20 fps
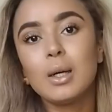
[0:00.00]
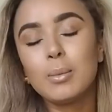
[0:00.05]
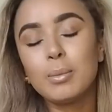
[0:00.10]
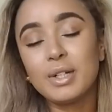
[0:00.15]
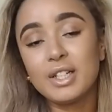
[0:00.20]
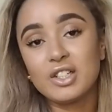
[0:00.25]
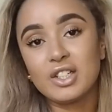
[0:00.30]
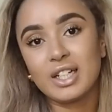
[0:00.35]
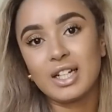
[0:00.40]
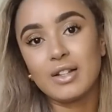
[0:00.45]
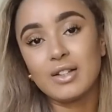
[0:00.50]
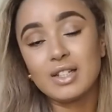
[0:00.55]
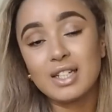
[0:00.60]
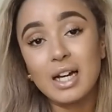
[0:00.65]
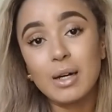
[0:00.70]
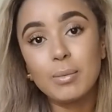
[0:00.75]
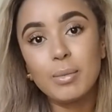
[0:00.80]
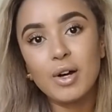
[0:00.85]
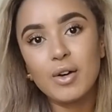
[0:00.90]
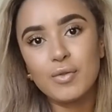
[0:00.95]
Please check out the
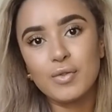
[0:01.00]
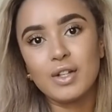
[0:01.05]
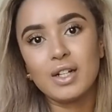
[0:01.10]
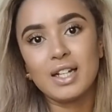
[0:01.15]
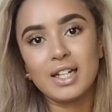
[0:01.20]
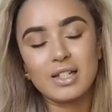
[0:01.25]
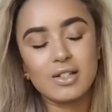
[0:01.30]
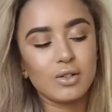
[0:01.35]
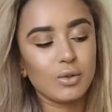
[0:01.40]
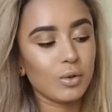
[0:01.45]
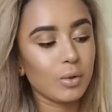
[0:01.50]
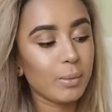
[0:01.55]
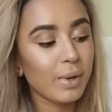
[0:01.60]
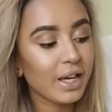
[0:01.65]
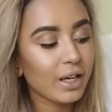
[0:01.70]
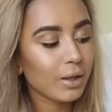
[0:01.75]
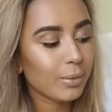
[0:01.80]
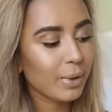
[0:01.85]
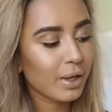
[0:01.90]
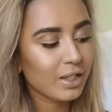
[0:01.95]
down bar for the links to all the
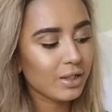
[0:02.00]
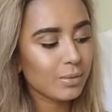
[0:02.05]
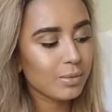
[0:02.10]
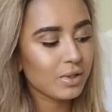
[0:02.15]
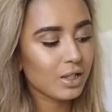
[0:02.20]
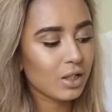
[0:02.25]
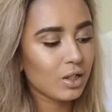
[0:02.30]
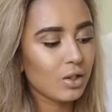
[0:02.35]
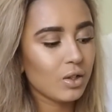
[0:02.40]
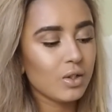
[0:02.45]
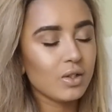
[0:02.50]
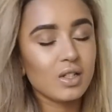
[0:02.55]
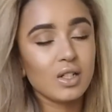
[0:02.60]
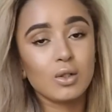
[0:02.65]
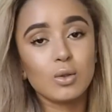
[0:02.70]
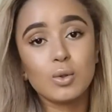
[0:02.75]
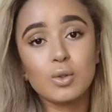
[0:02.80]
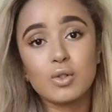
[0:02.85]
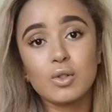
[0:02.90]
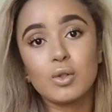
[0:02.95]
makeup items I used,
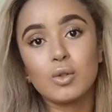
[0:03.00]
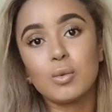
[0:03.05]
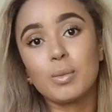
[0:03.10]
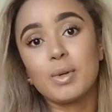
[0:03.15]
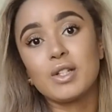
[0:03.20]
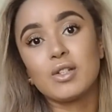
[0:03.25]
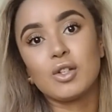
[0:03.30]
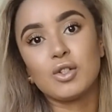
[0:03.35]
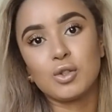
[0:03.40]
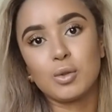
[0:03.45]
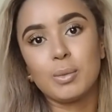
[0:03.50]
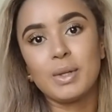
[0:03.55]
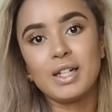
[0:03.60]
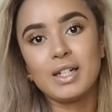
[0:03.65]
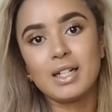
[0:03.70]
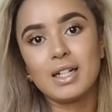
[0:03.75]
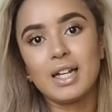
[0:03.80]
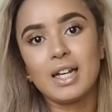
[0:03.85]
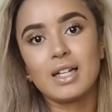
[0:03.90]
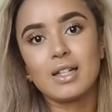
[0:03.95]
and also all my social
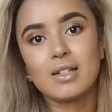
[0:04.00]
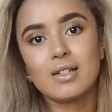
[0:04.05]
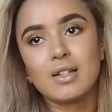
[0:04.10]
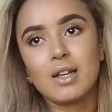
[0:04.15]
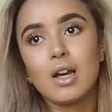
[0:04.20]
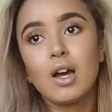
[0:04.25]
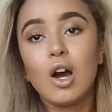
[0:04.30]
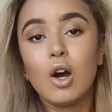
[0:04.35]
media links.